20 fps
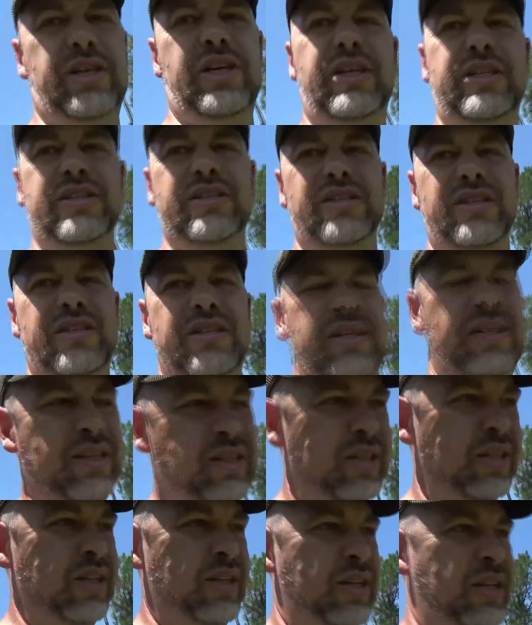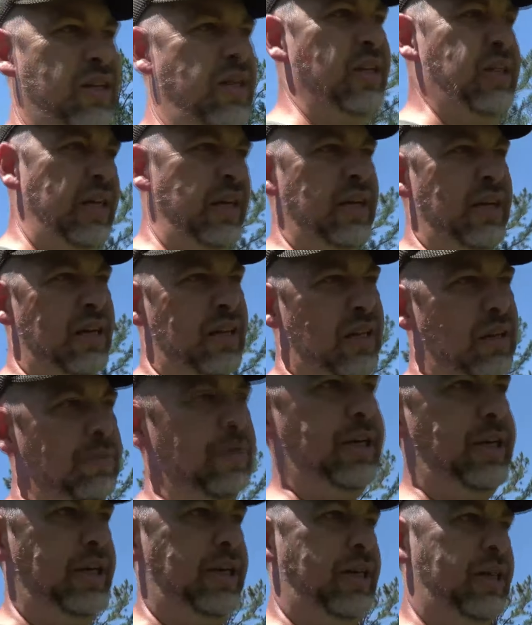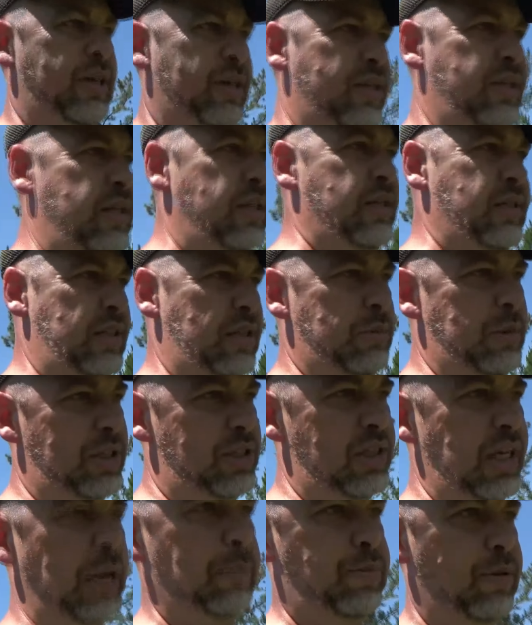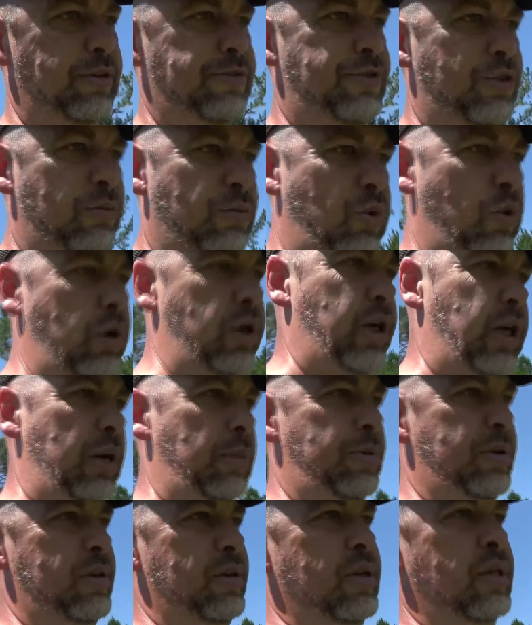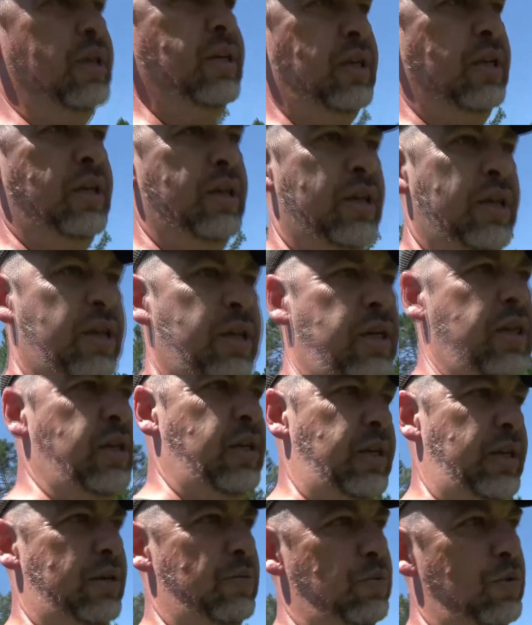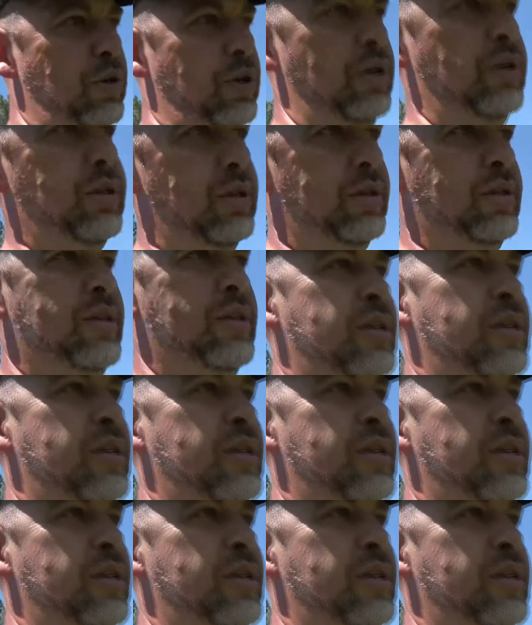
guns, and let me uh, let me staple a few more up, and we'll